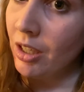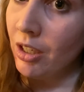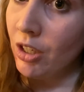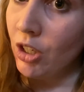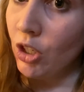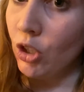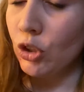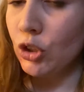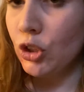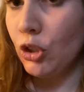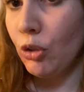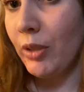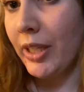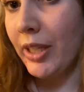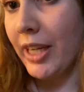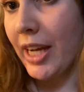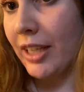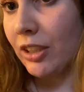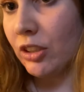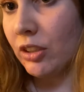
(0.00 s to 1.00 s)
oh, do we
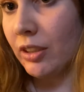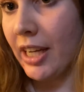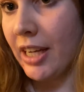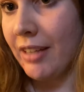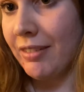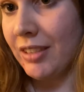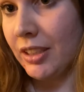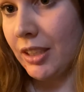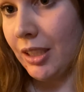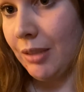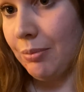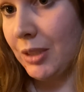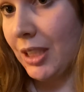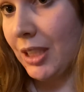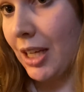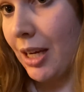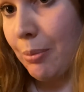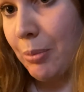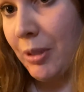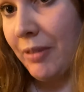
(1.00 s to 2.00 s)
actually have the same
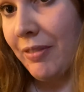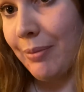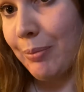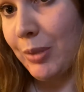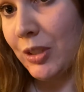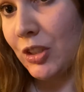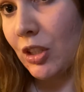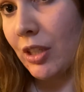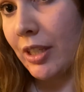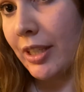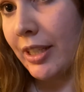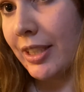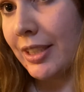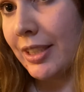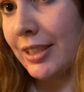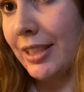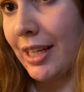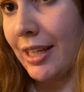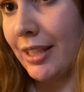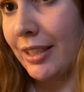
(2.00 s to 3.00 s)
type of episodic
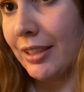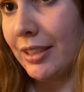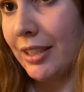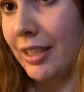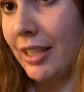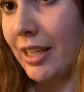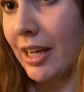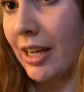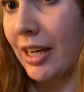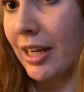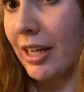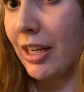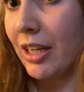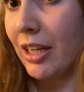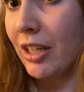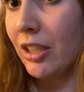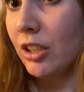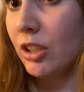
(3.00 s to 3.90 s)
ataxia?